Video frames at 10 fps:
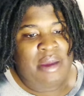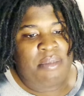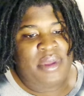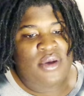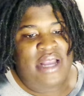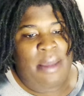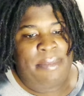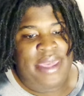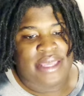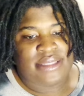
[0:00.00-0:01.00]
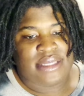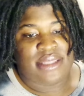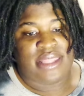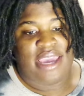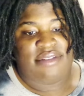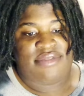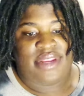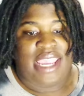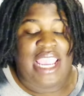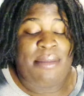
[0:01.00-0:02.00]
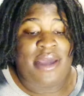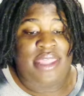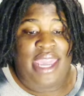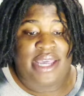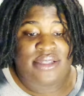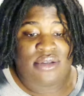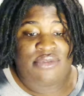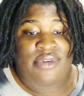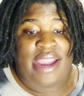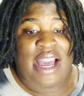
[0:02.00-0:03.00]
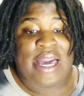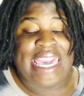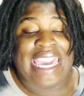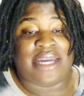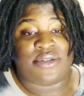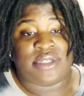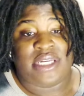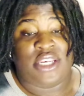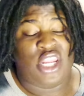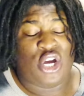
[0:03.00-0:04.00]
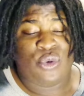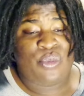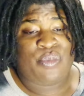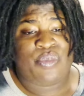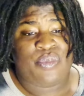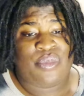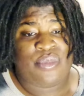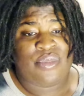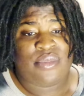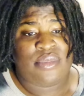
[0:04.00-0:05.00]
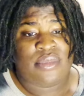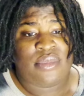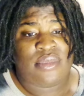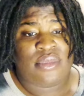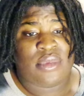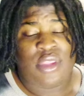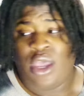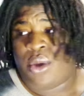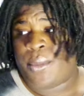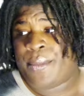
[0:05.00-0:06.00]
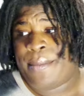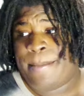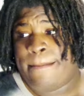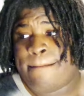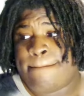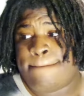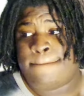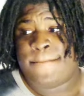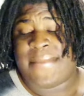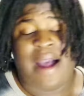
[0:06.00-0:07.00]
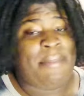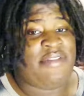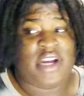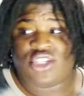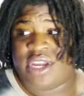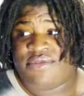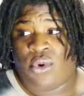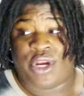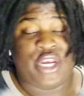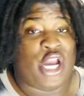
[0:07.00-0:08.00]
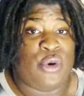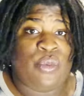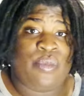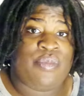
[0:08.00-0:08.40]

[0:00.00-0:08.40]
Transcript: Bill got pissed and left. Am I the asshole for how I handled it? No. No. I'll be very straightforward. No.